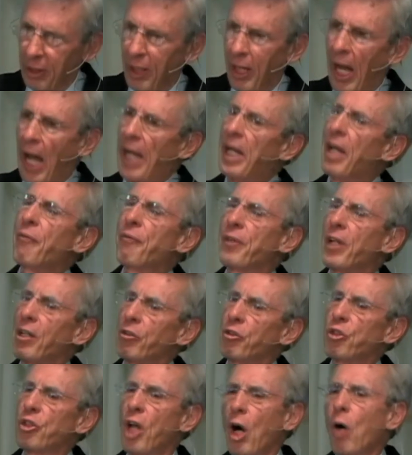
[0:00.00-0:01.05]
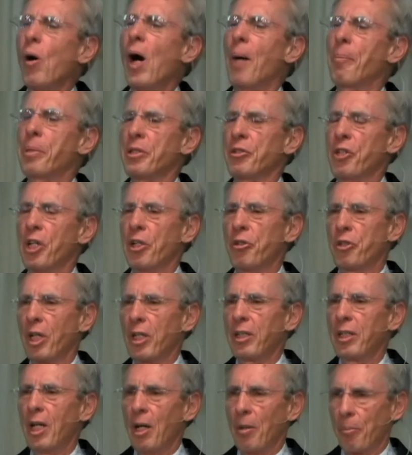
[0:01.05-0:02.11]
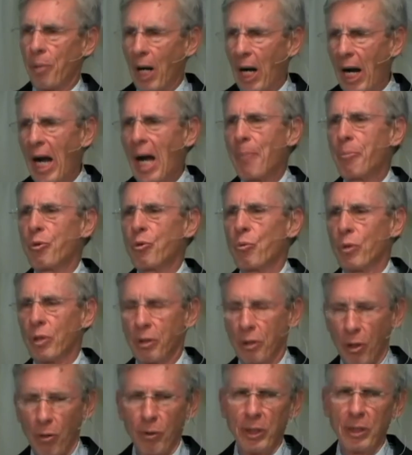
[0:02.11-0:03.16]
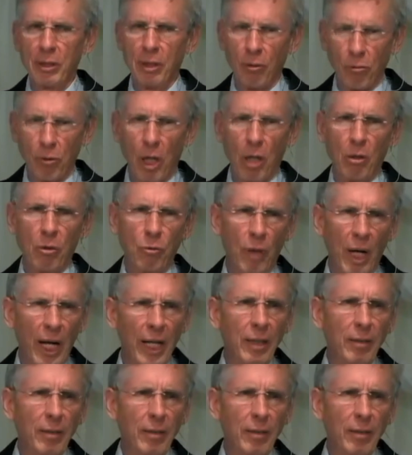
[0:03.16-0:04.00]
And if there's no opposition, perhaps we're going the wrong way.